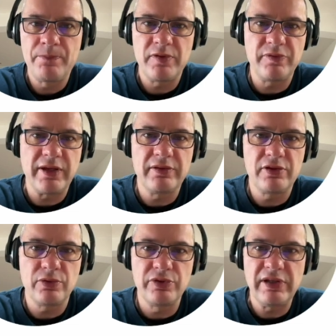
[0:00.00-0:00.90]
The fact
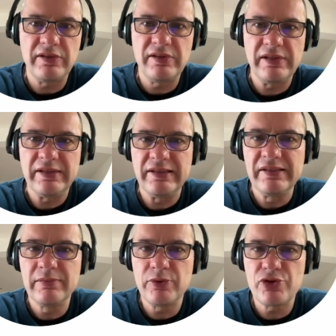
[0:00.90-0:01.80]
that rotating and
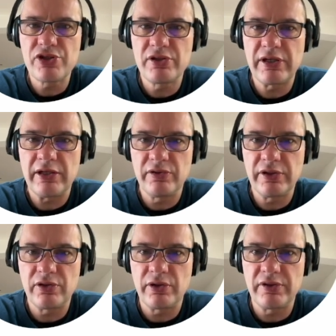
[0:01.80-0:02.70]
linear motion
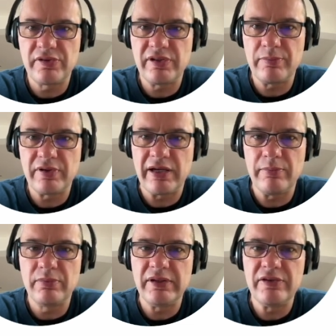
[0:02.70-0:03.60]
cannot occur at the same
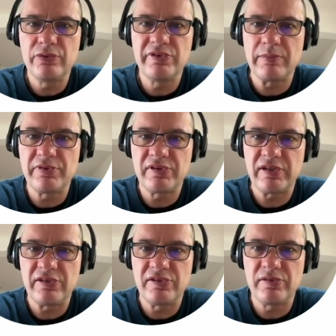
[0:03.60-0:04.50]
time leads to some
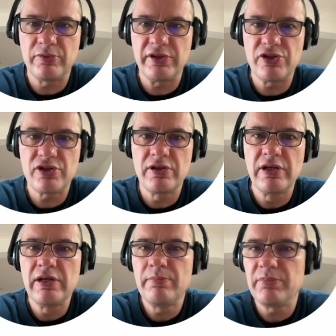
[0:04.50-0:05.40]
success in simulation,
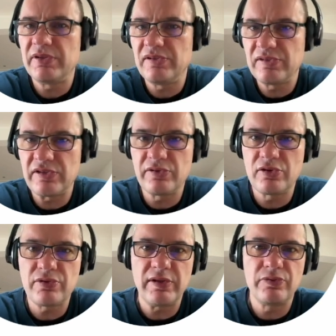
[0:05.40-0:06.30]
but this does
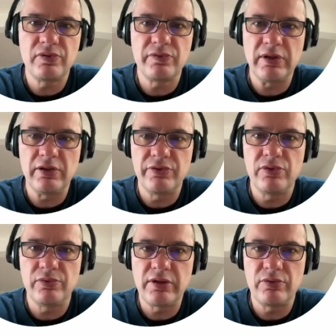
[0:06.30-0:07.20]
not transfer well to
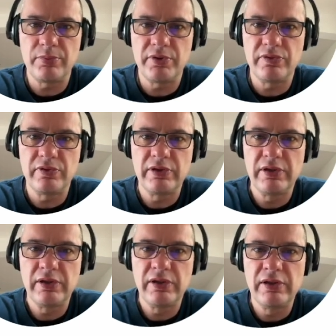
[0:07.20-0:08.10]
the real robot.
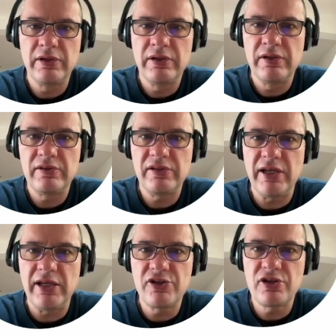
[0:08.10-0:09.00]

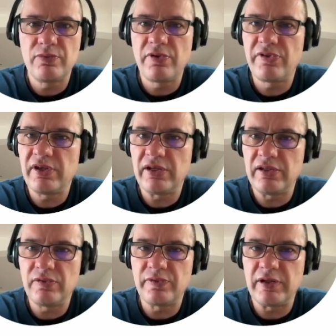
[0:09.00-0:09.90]
The agent with the
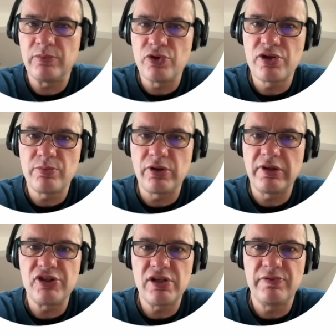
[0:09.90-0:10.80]
identified motion
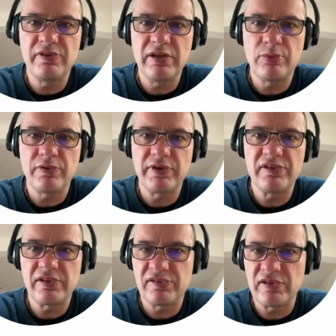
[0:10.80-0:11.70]
model achieves
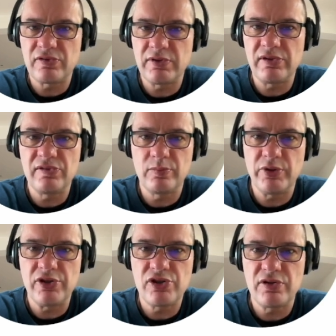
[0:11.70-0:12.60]
near-perfect success rate in
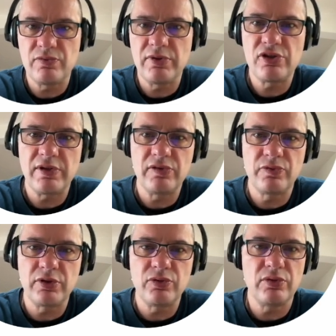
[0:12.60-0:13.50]
simulation. When
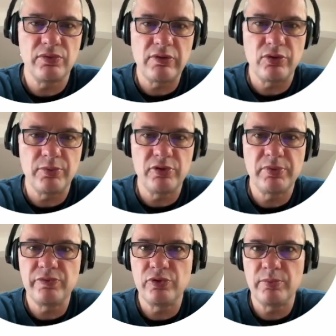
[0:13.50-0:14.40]
transferred to the real
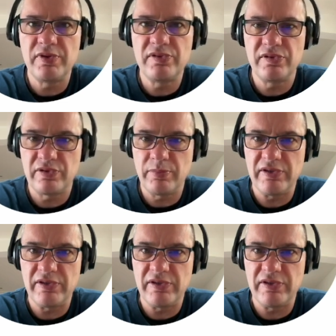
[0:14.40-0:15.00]
robot, performance is the